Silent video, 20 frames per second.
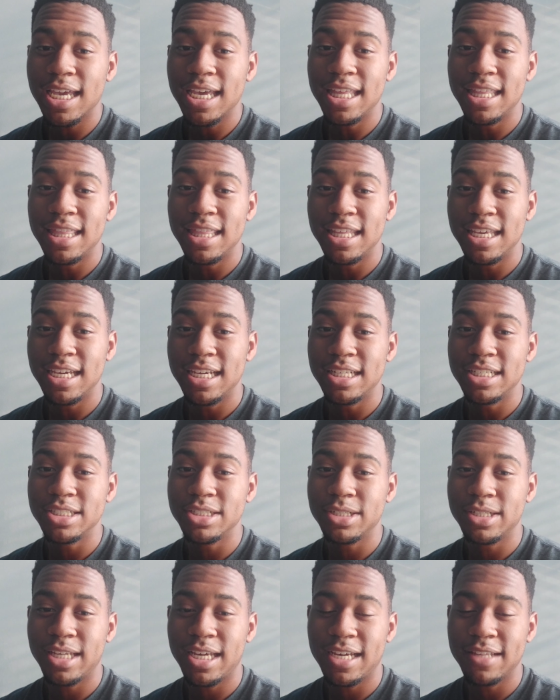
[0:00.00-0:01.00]
And then
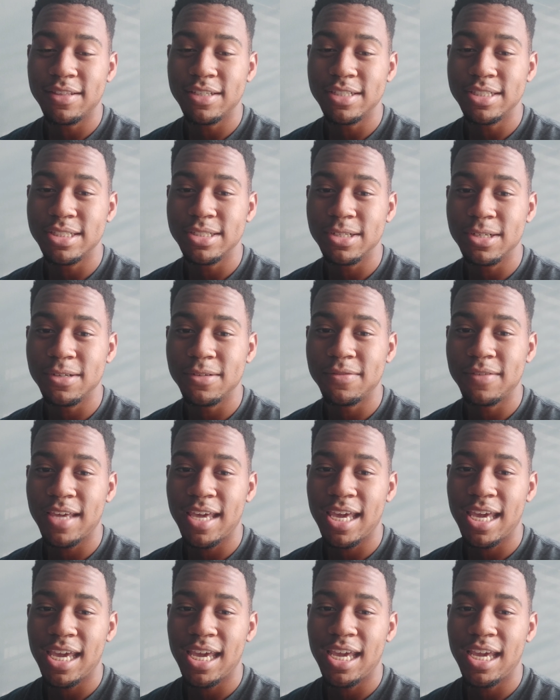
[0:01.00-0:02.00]
you're going to have to serve
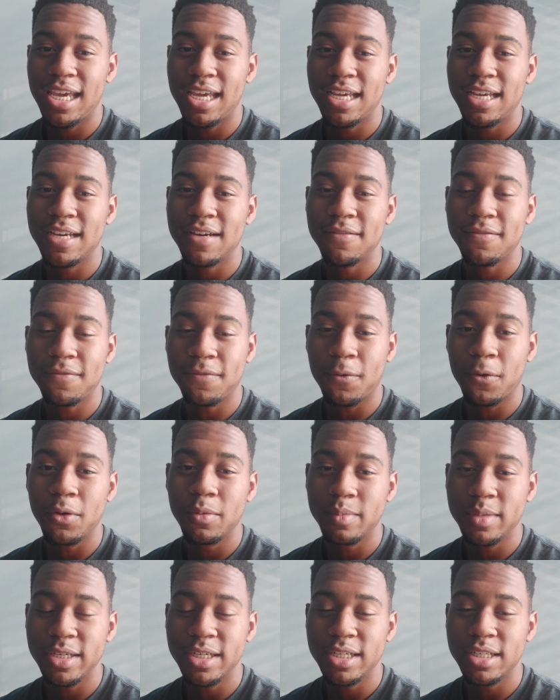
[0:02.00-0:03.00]
a
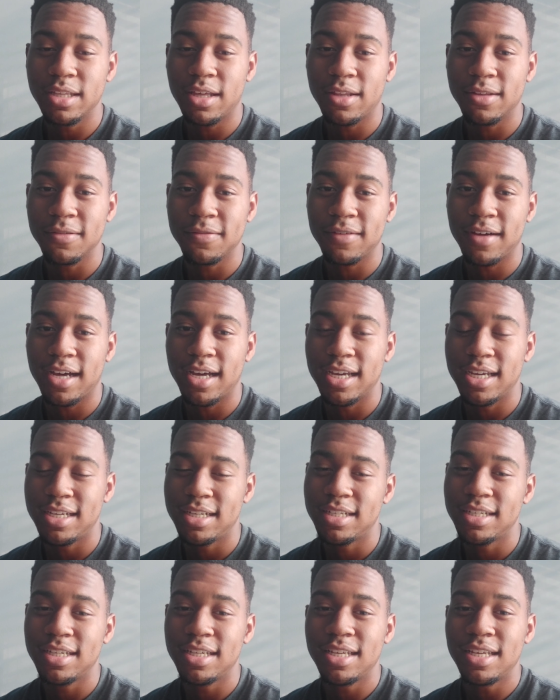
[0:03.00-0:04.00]
$4 million
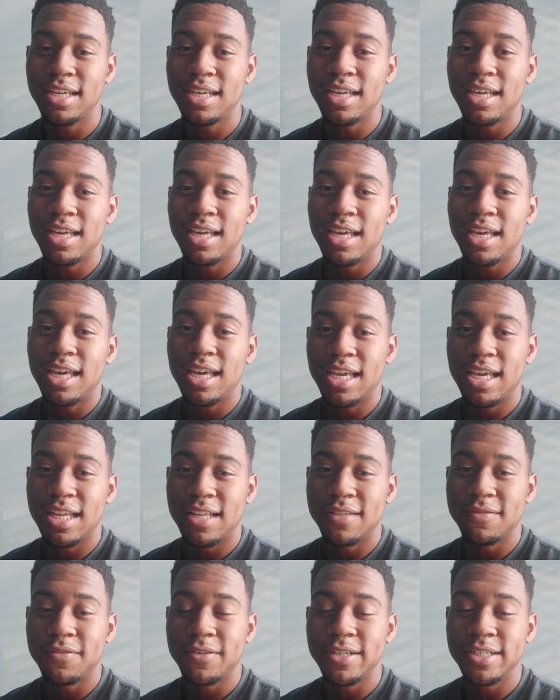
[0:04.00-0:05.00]
fine.
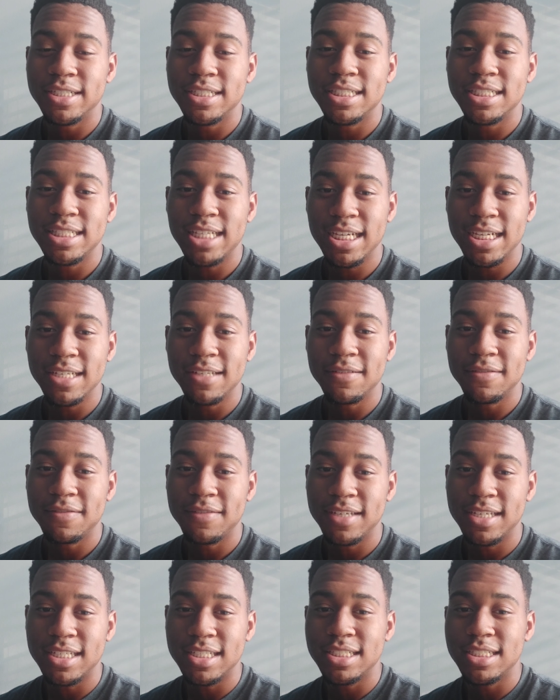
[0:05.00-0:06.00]
And for your second
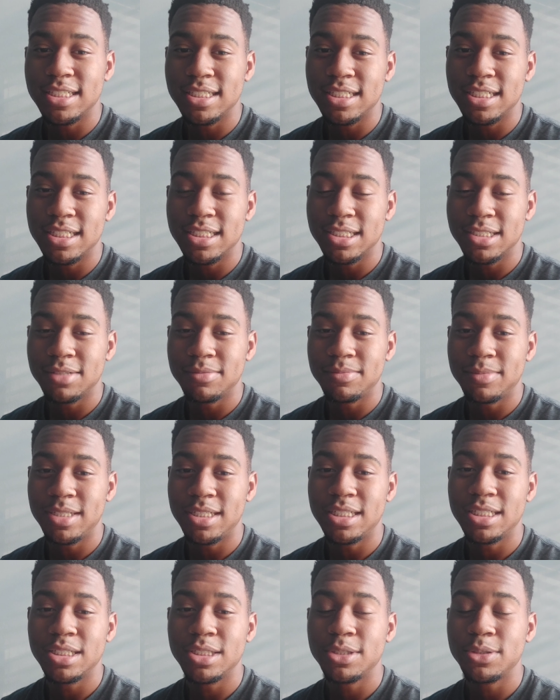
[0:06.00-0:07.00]
offense, it's going to
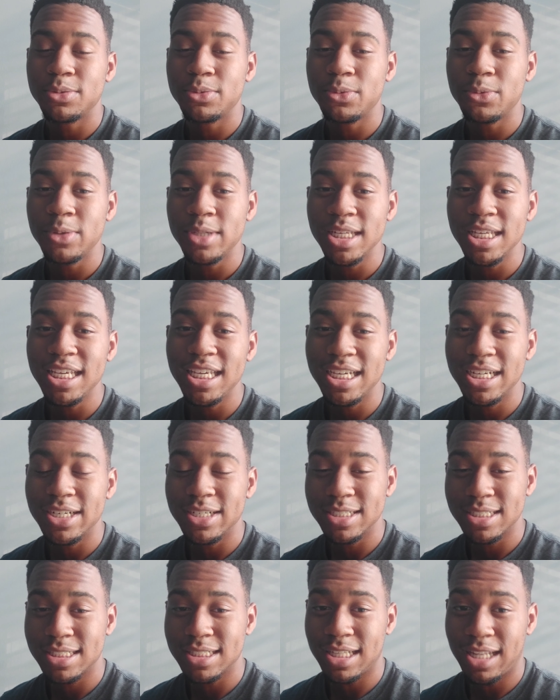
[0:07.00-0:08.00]
be 20
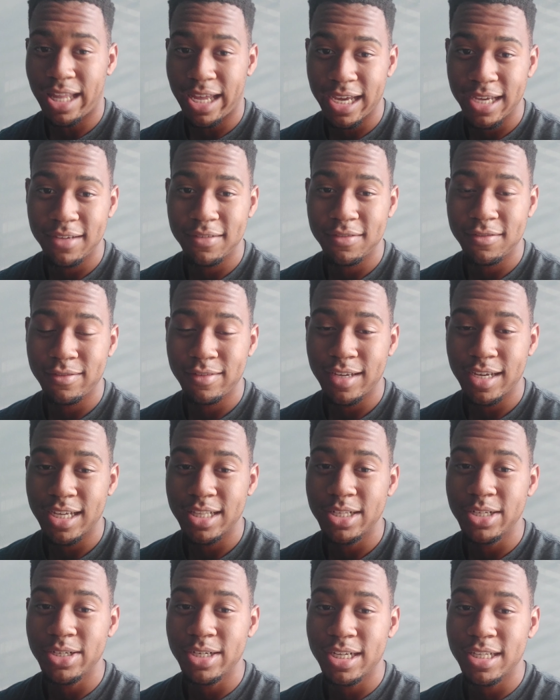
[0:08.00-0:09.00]
years to life.
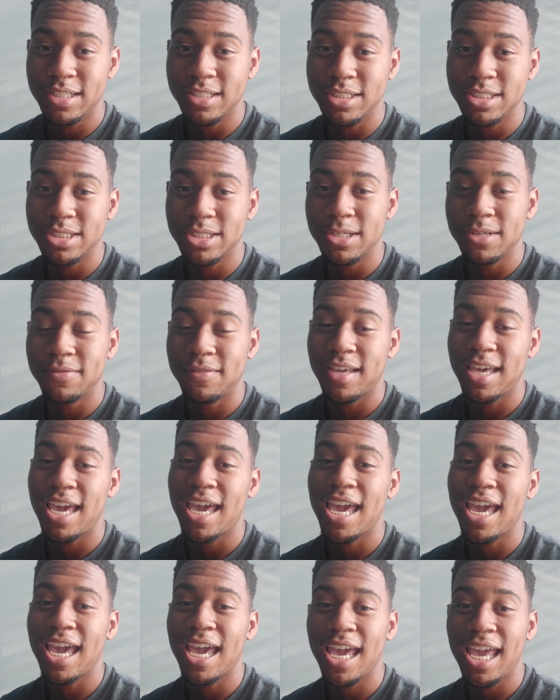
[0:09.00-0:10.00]
And then you're going to have to serve an
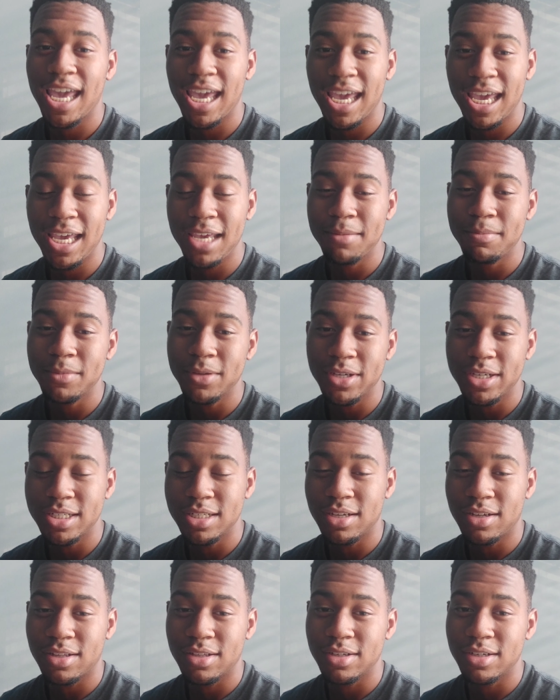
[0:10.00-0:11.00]
$8
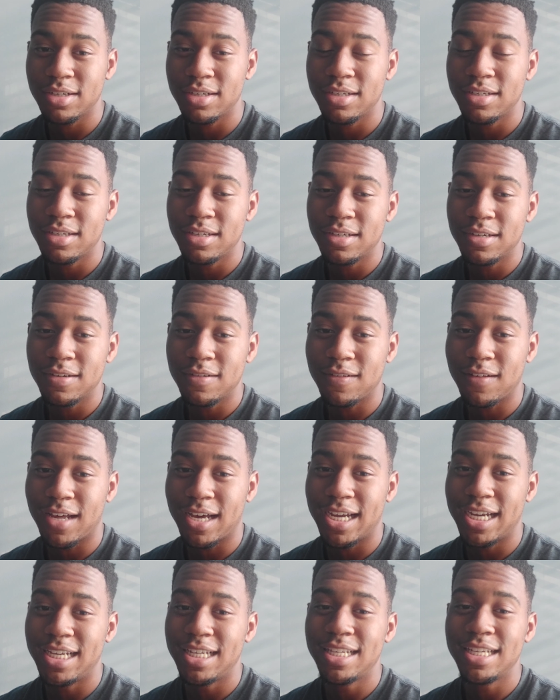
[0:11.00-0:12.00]
million
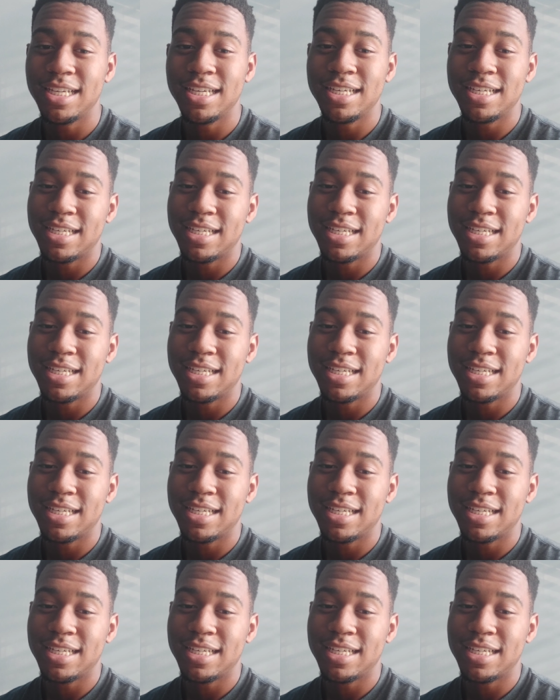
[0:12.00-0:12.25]
fine.